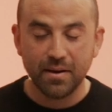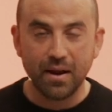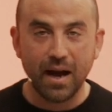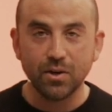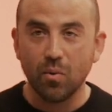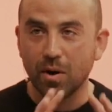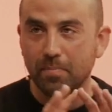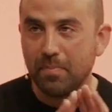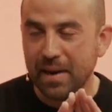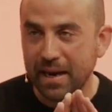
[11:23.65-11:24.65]
I don't want to
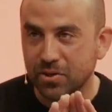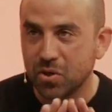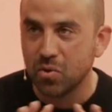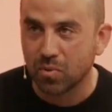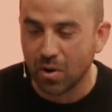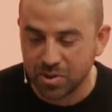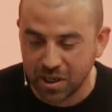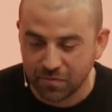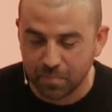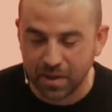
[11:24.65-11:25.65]
paint too rosy
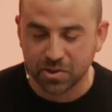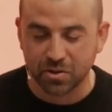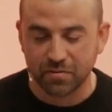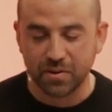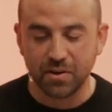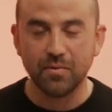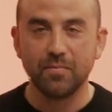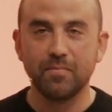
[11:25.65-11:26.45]
of a picture for you.